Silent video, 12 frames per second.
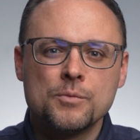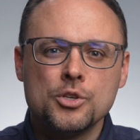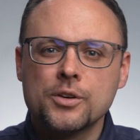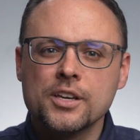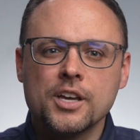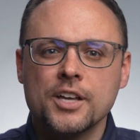
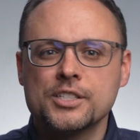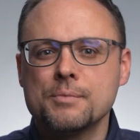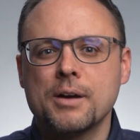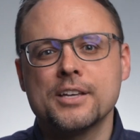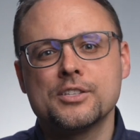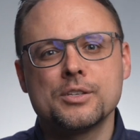You can
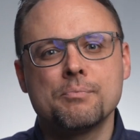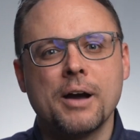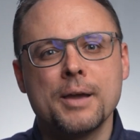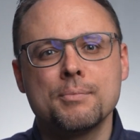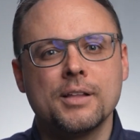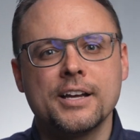customize this
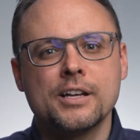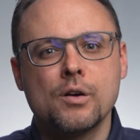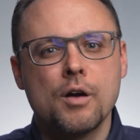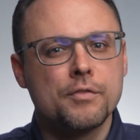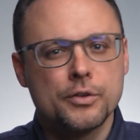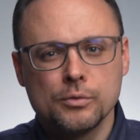pipeline
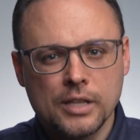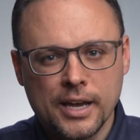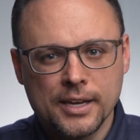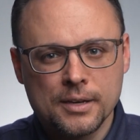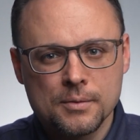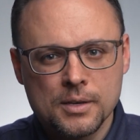however you
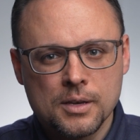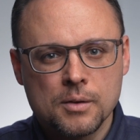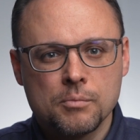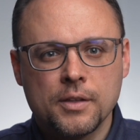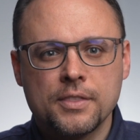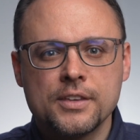like,
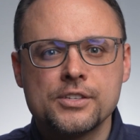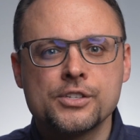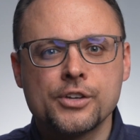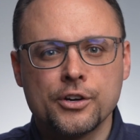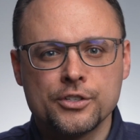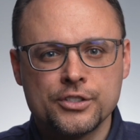but this
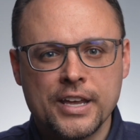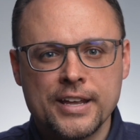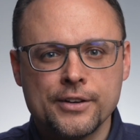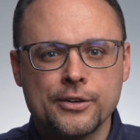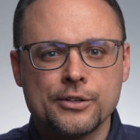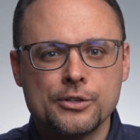is our
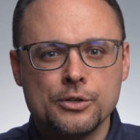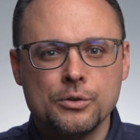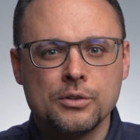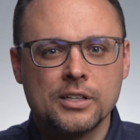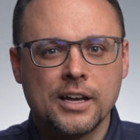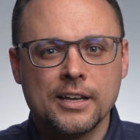standard
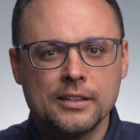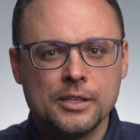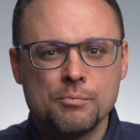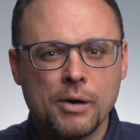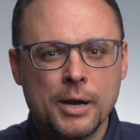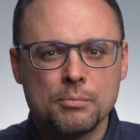new client
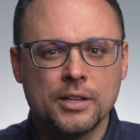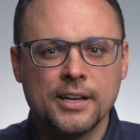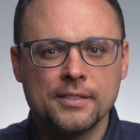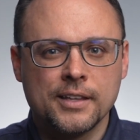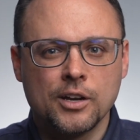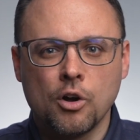lead
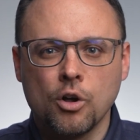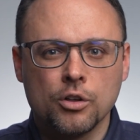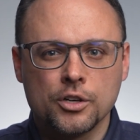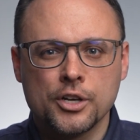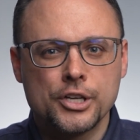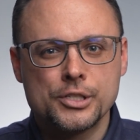pipeline that all
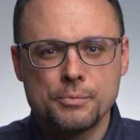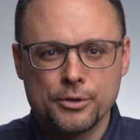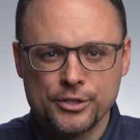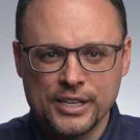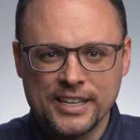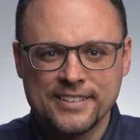our customers get.